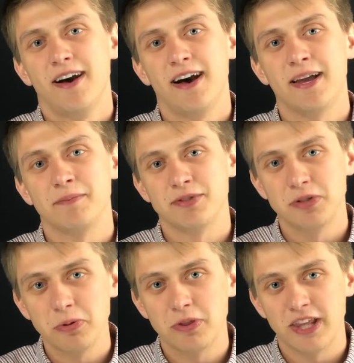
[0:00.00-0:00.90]
I am so
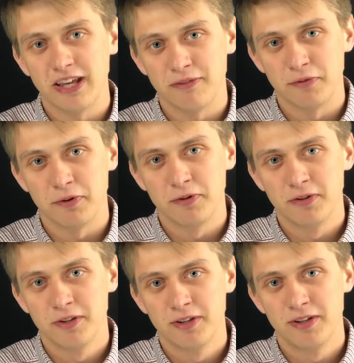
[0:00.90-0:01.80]
thankful
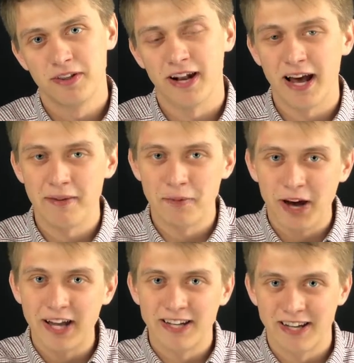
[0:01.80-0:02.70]
that I am
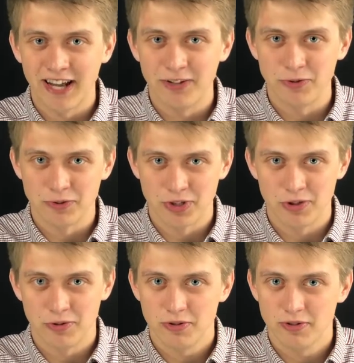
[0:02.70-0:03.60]
not in Daniel's
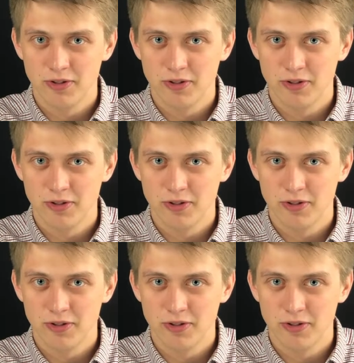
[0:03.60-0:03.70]
shoes.